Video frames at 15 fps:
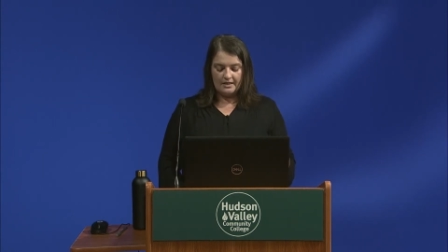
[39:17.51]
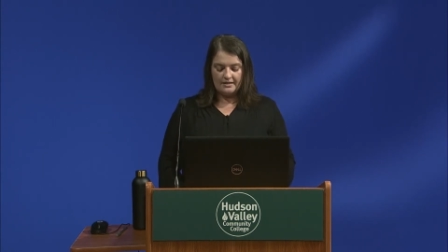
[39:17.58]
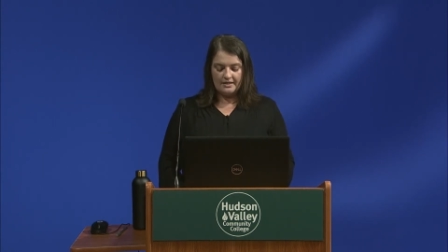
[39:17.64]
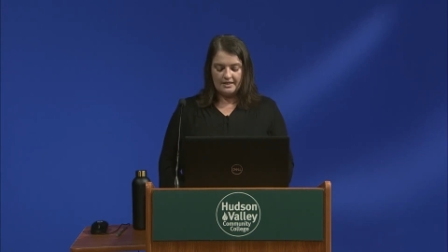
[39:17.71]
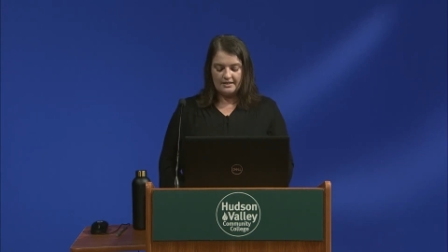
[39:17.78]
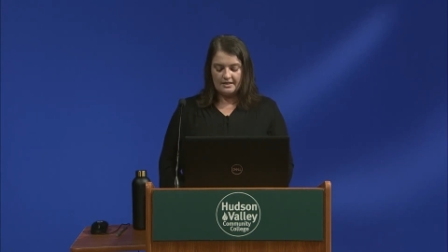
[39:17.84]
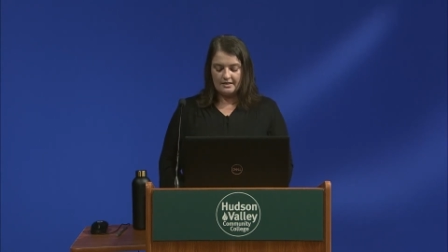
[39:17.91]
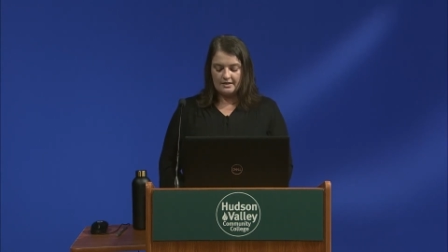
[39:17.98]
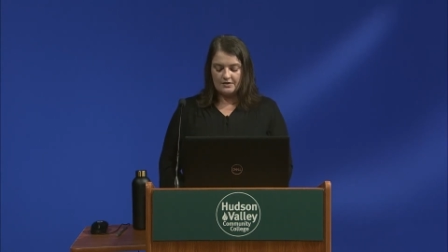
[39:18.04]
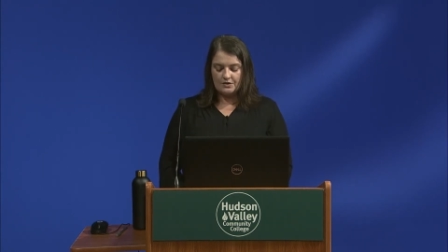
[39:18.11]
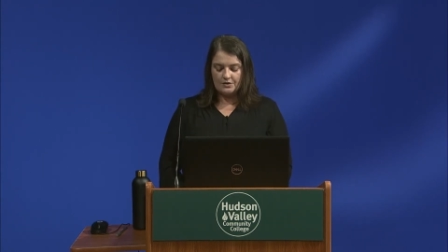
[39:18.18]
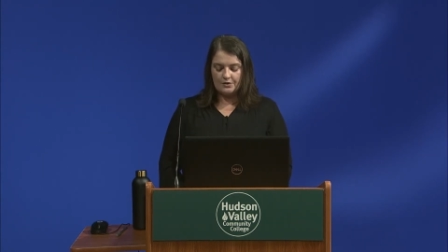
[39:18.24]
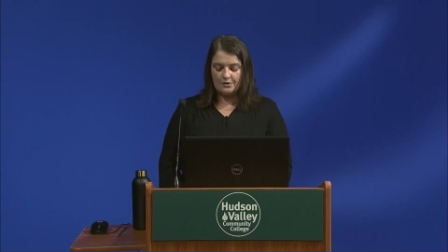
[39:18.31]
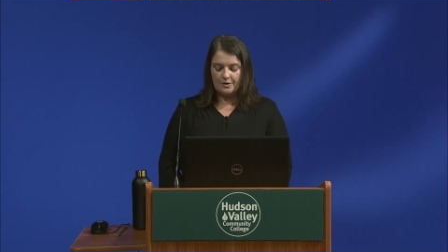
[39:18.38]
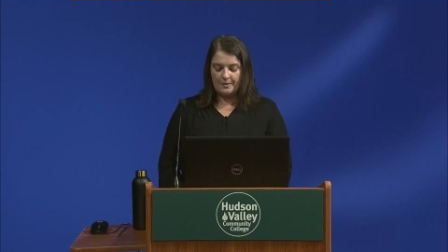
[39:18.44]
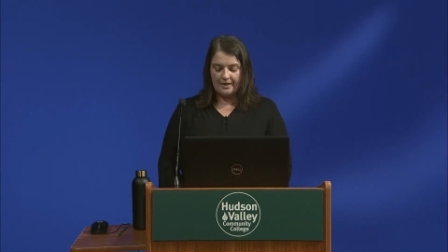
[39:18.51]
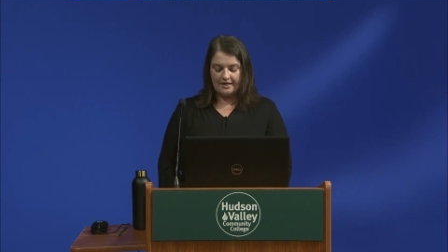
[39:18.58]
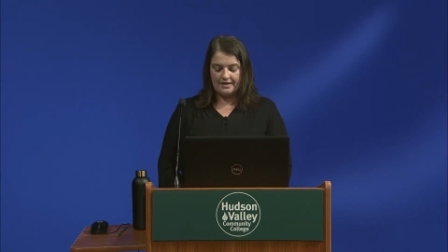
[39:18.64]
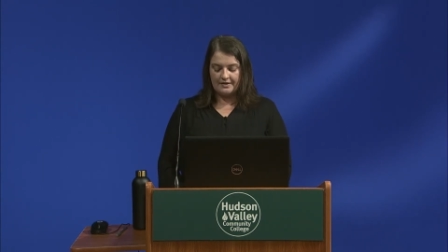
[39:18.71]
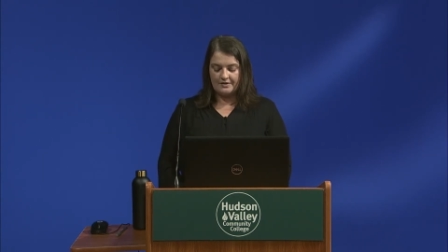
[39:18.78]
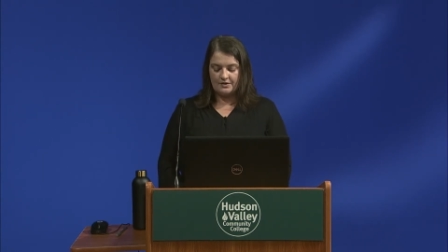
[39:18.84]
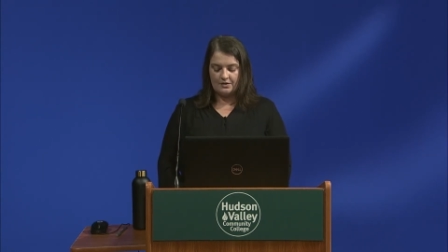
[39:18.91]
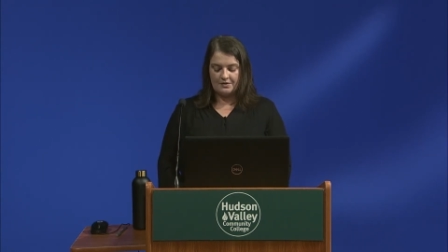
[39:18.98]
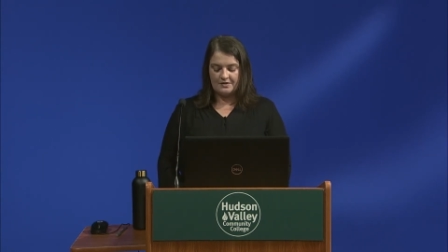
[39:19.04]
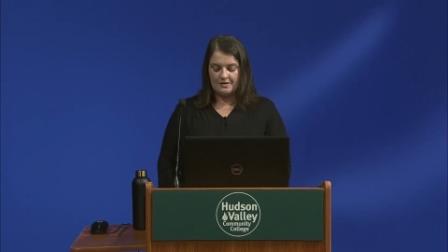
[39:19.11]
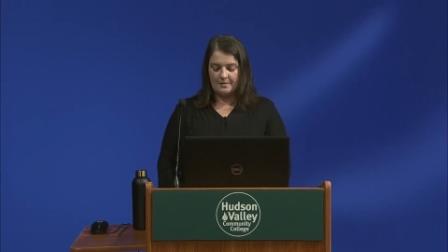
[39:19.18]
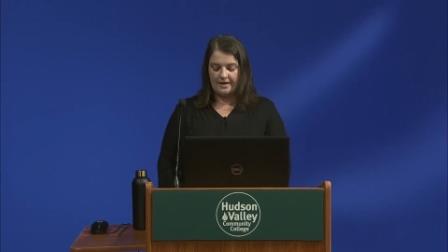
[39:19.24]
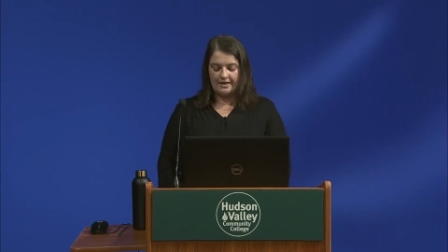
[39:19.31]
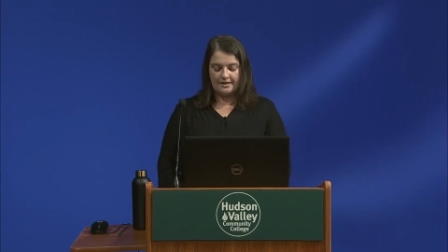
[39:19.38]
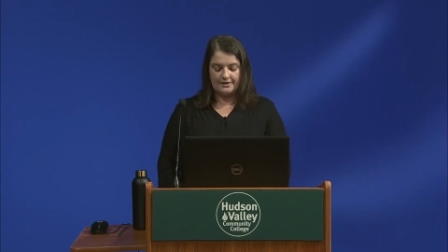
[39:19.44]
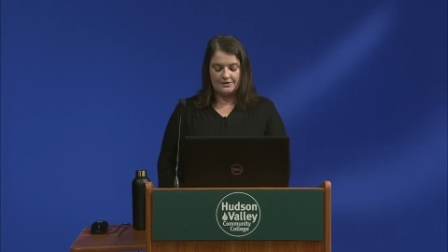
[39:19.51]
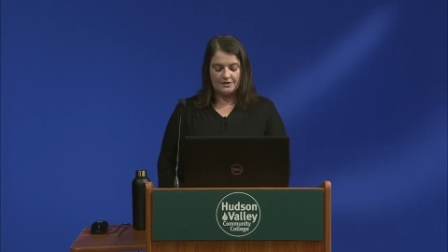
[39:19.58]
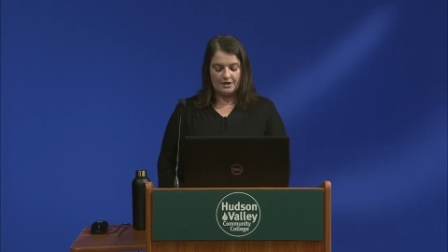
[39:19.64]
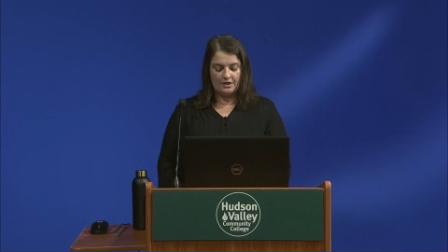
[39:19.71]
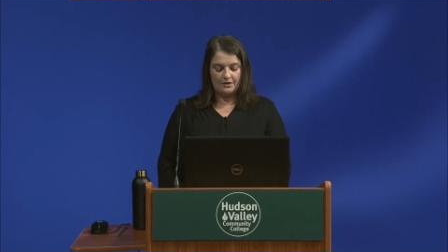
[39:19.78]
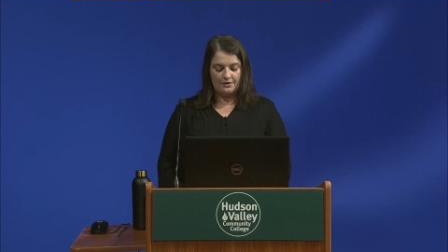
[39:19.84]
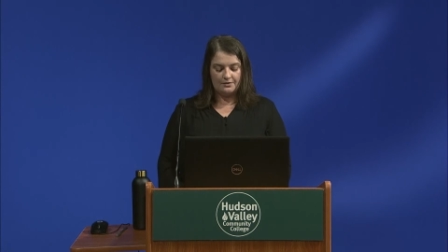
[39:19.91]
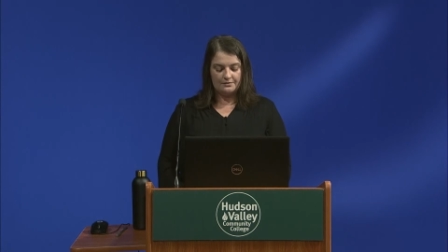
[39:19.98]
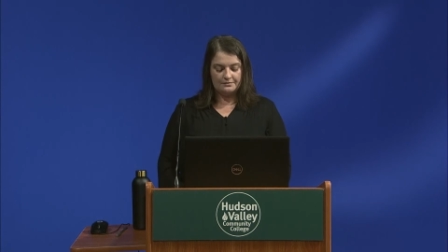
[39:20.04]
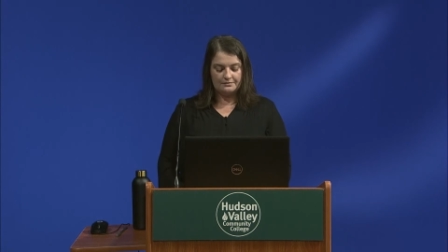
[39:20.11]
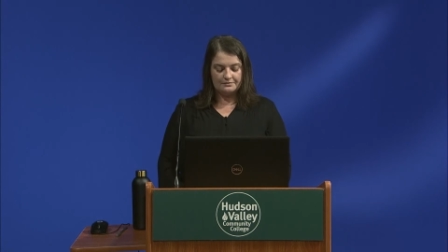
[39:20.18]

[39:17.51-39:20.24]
They did this through an appendix known as Appendix Q.